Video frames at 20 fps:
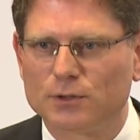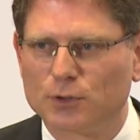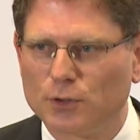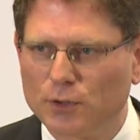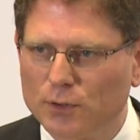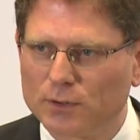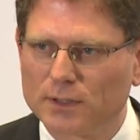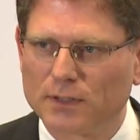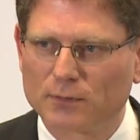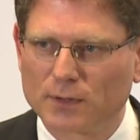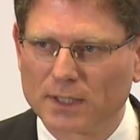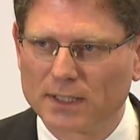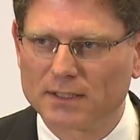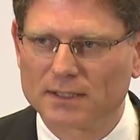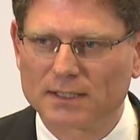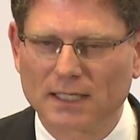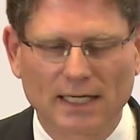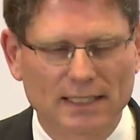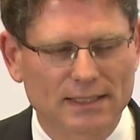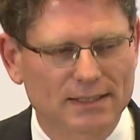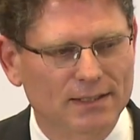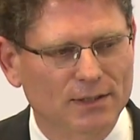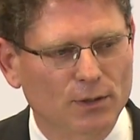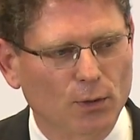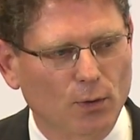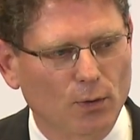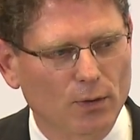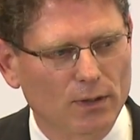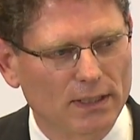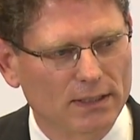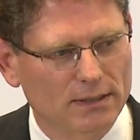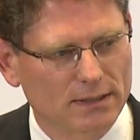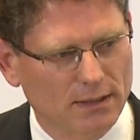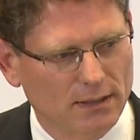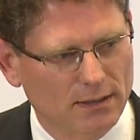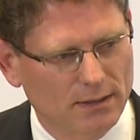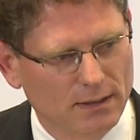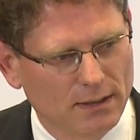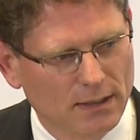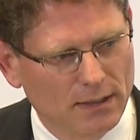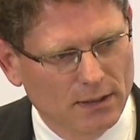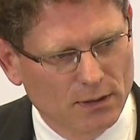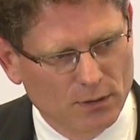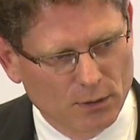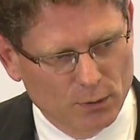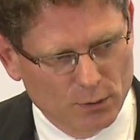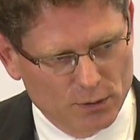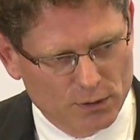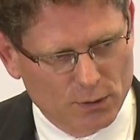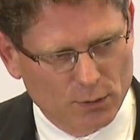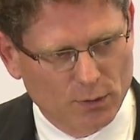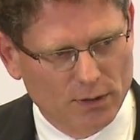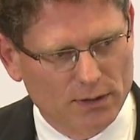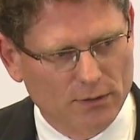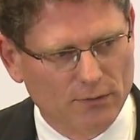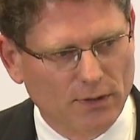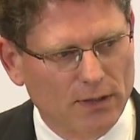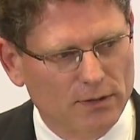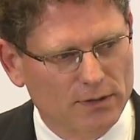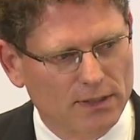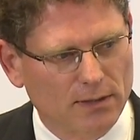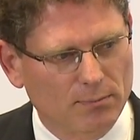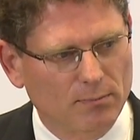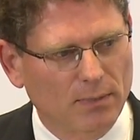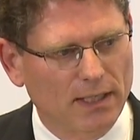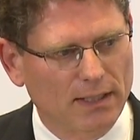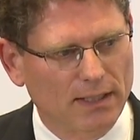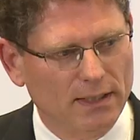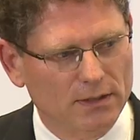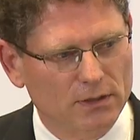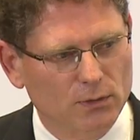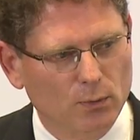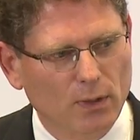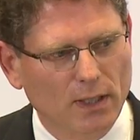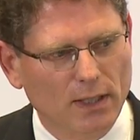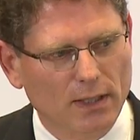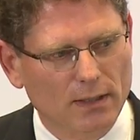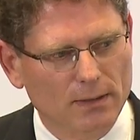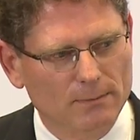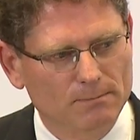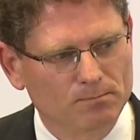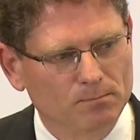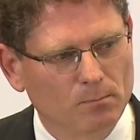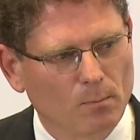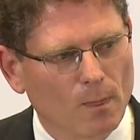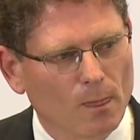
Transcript: So you could have criticized gold as a good source of outside money as well.